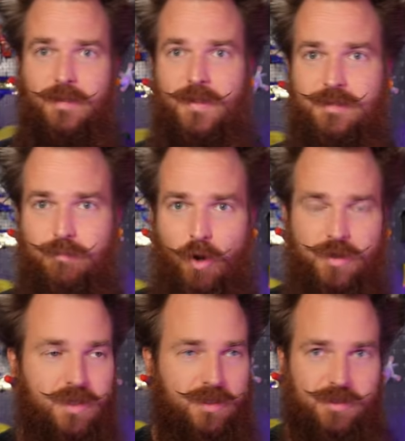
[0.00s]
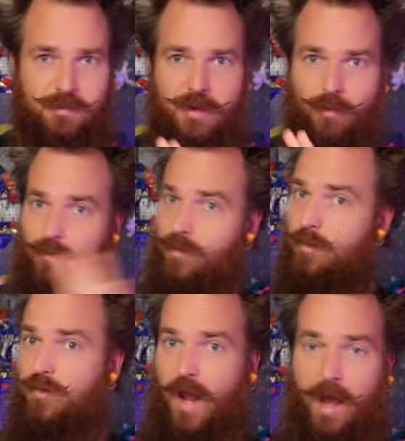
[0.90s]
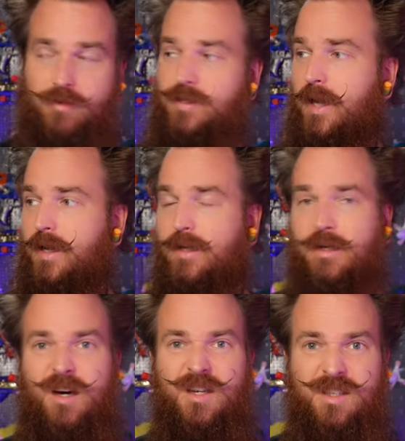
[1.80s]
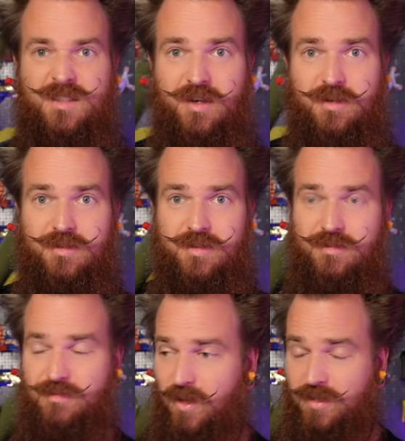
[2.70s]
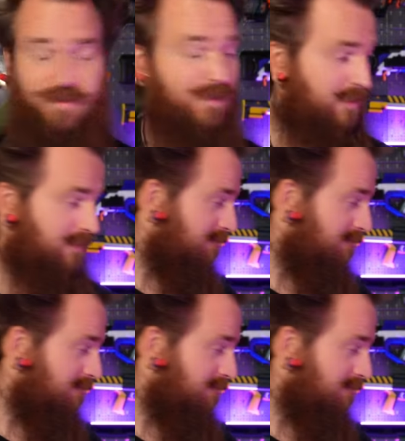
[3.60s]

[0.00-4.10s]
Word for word: this box got to me when we moved house, and then it kind of just got sort of lost in